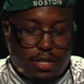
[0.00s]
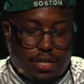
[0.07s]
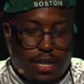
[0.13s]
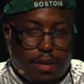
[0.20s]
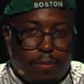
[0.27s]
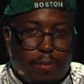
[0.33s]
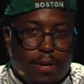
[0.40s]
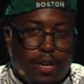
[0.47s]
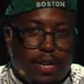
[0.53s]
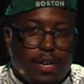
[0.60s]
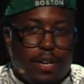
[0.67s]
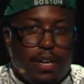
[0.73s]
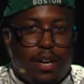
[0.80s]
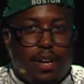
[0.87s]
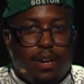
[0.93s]

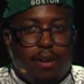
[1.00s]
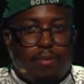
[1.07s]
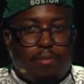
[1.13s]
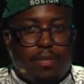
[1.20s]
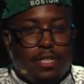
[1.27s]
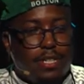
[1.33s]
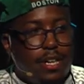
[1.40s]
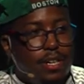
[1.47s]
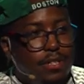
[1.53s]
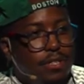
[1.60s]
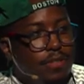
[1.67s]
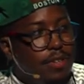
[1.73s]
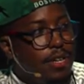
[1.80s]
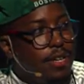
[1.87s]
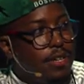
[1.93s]
celebrating um, designers
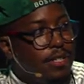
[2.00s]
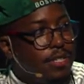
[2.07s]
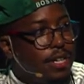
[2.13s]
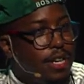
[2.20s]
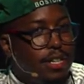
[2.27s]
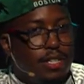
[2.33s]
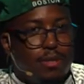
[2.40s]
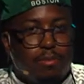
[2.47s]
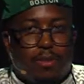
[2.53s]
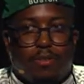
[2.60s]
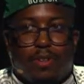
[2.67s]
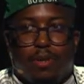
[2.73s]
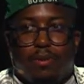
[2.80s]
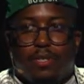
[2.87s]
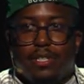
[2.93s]
of color. Silas
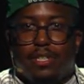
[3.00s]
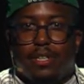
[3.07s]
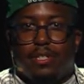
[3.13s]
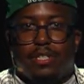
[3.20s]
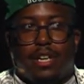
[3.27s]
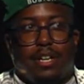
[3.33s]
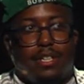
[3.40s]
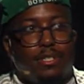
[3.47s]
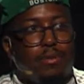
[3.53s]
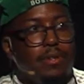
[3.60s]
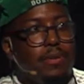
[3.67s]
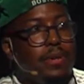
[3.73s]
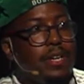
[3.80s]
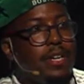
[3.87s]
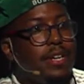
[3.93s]
Monroe is in there. Silas, where you
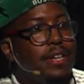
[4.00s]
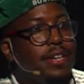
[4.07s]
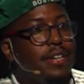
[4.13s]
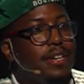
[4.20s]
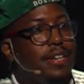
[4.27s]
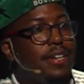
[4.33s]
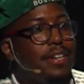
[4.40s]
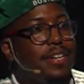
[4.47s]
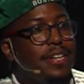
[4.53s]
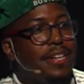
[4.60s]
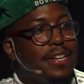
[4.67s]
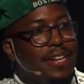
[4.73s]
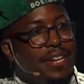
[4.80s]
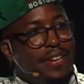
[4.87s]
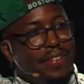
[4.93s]

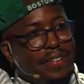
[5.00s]
at? Hey.